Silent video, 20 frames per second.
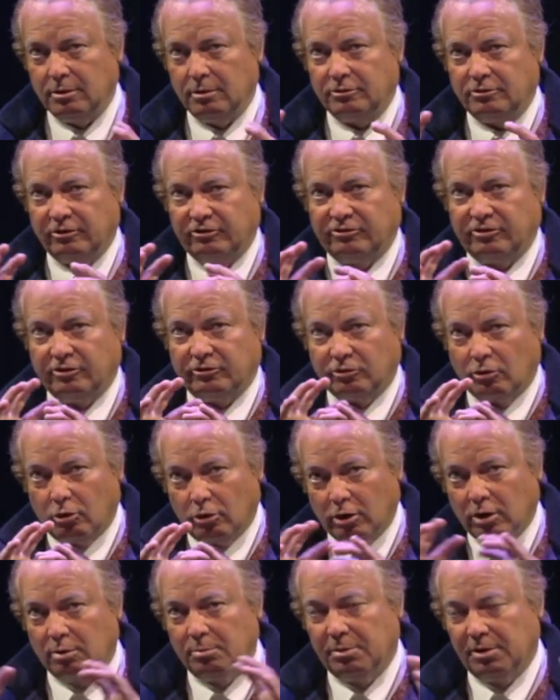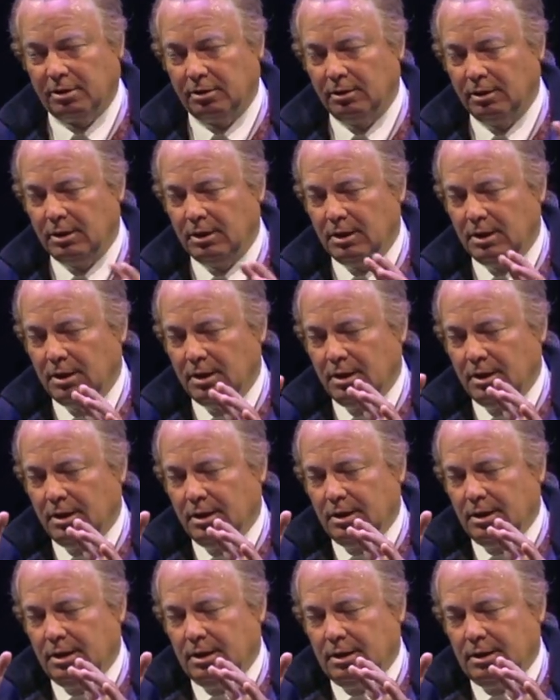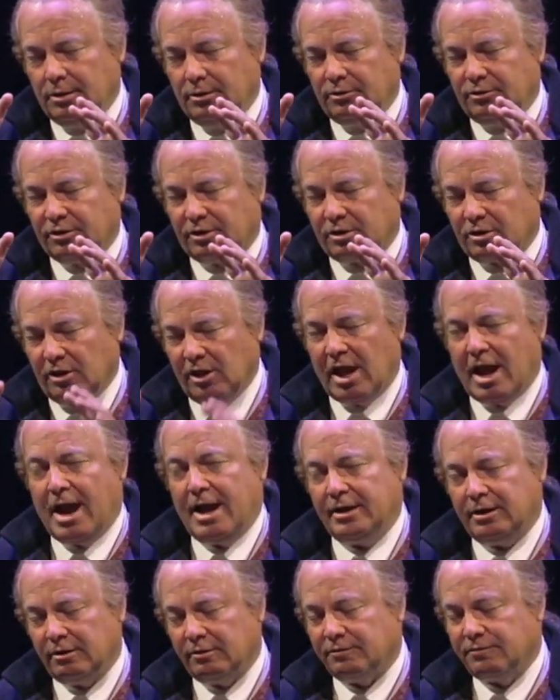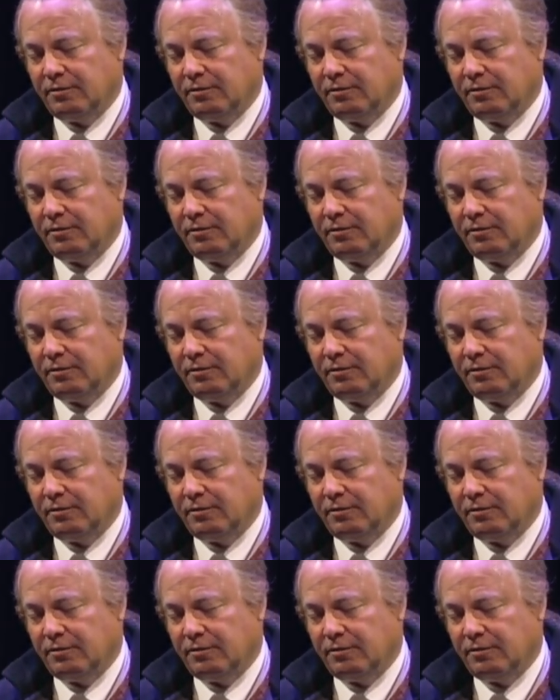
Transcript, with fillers: just this horrible decline and